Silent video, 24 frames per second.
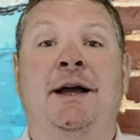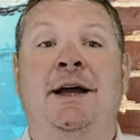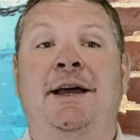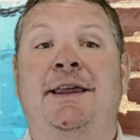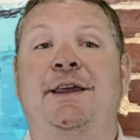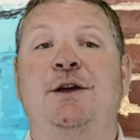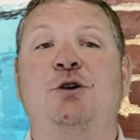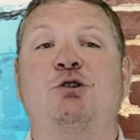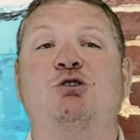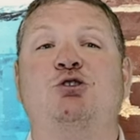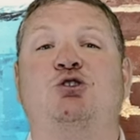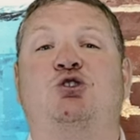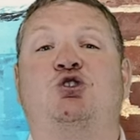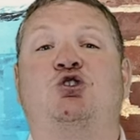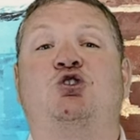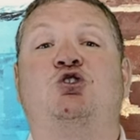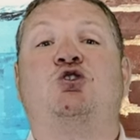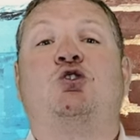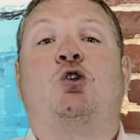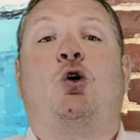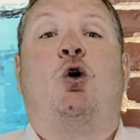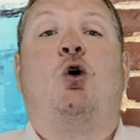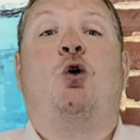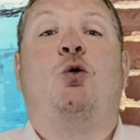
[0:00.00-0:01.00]
There is
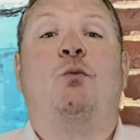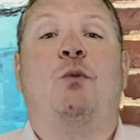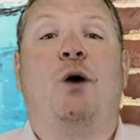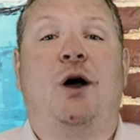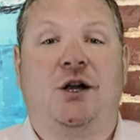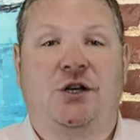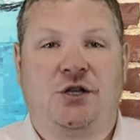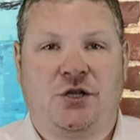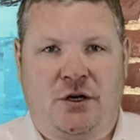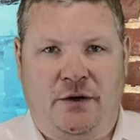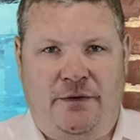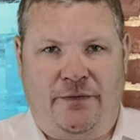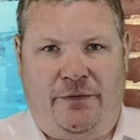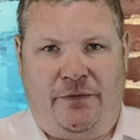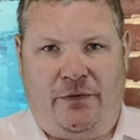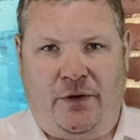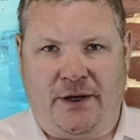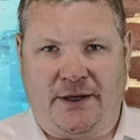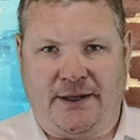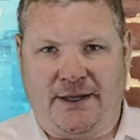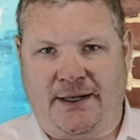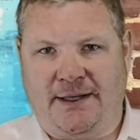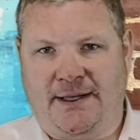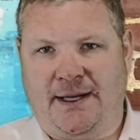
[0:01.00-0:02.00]
so much
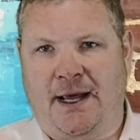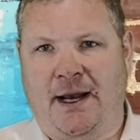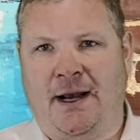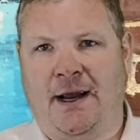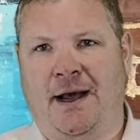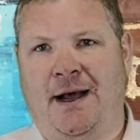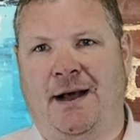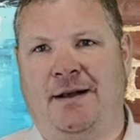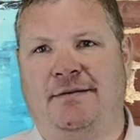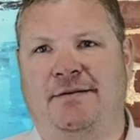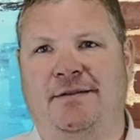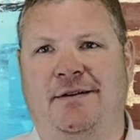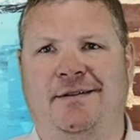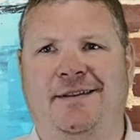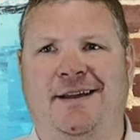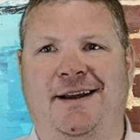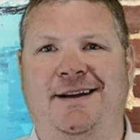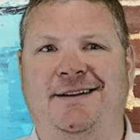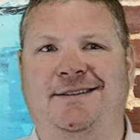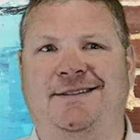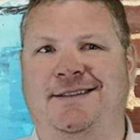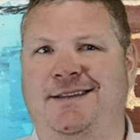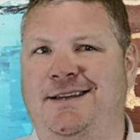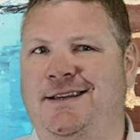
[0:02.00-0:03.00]
conflicting data out there that
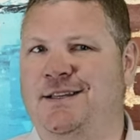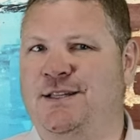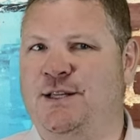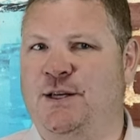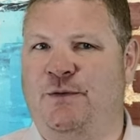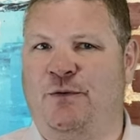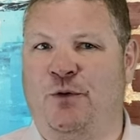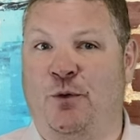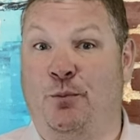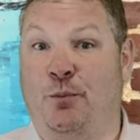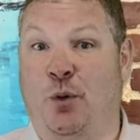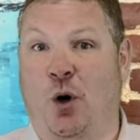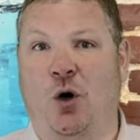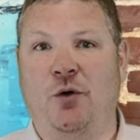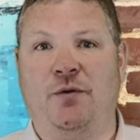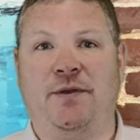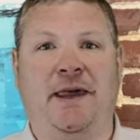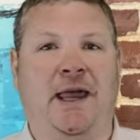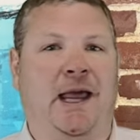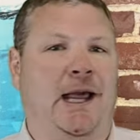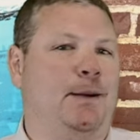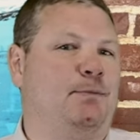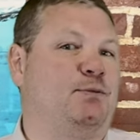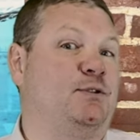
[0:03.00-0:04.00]
it's easy for both
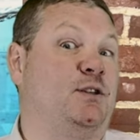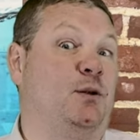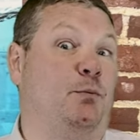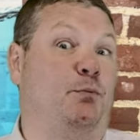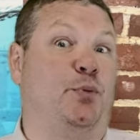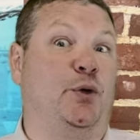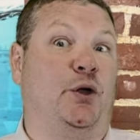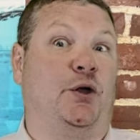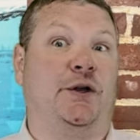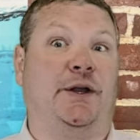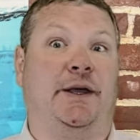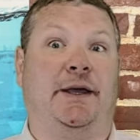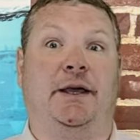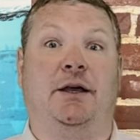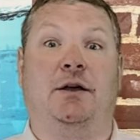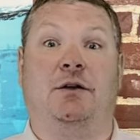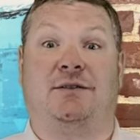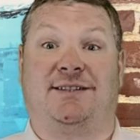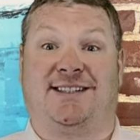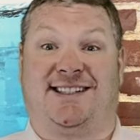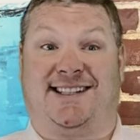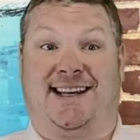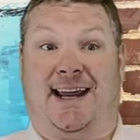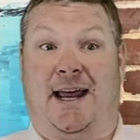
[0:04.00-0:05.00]
camps to build a hill,
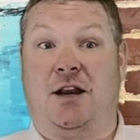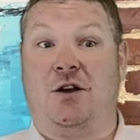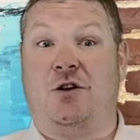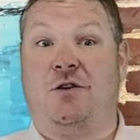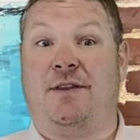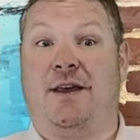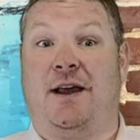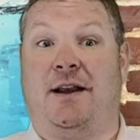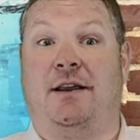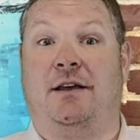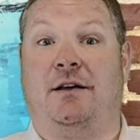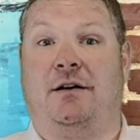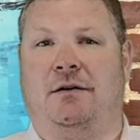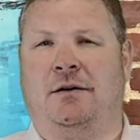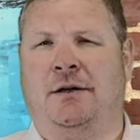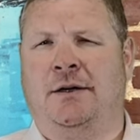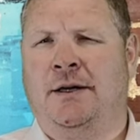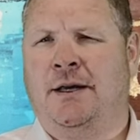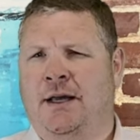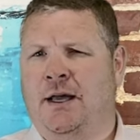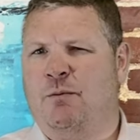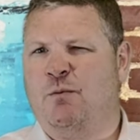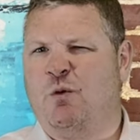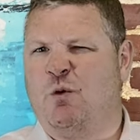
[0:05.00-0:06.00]
stand on that hill,
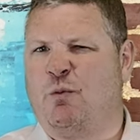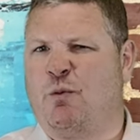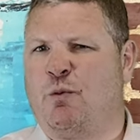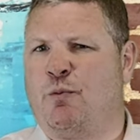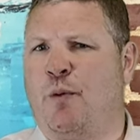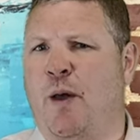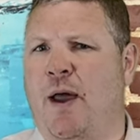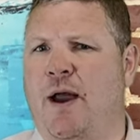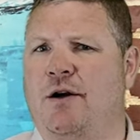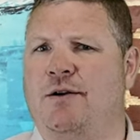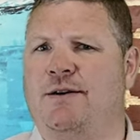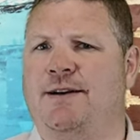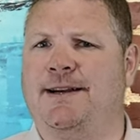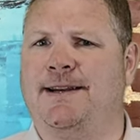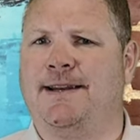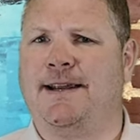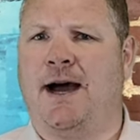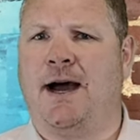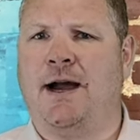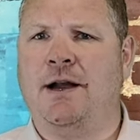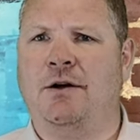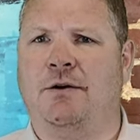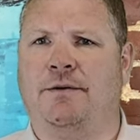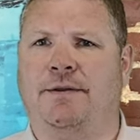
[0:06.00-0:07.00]
and be prepared to
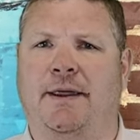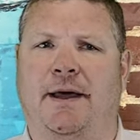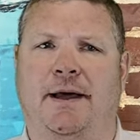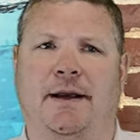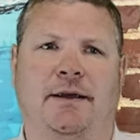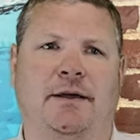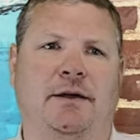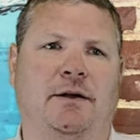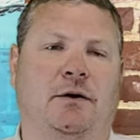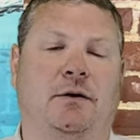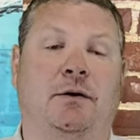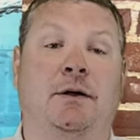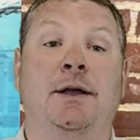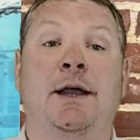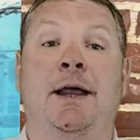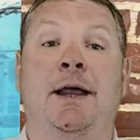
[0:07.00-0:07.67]
die on that hill.